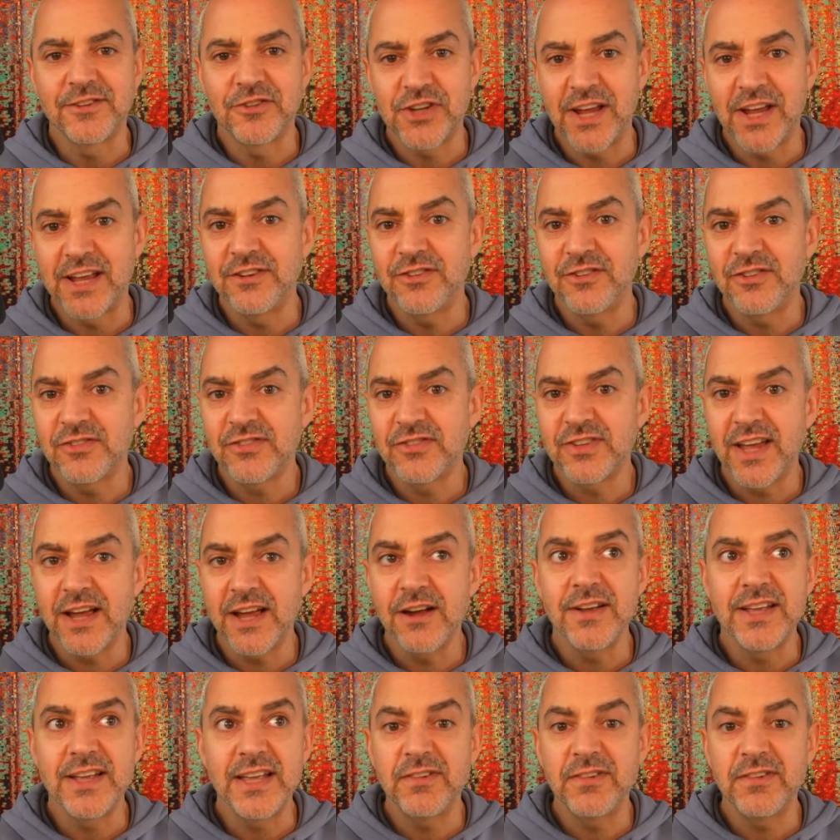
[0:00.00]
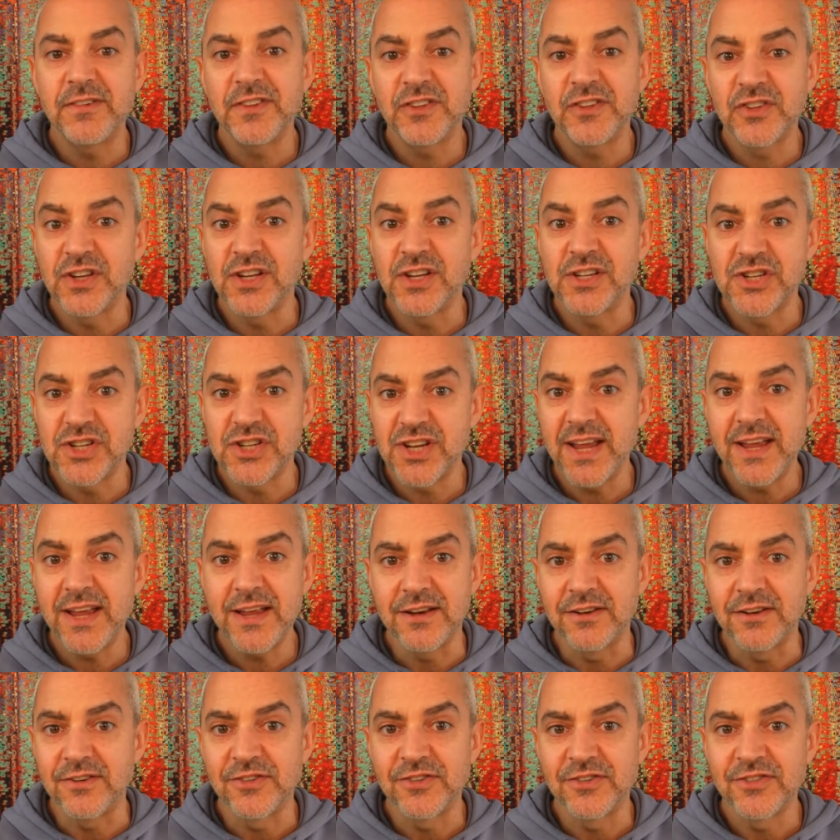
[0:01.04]
Change is scary. Even if it's good
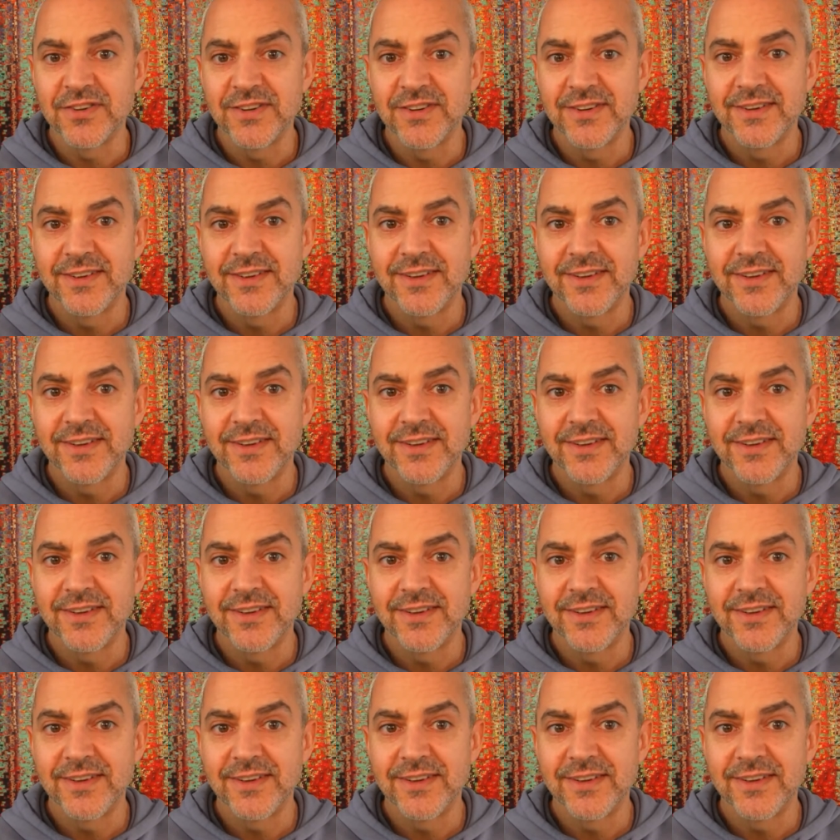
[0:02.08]
change.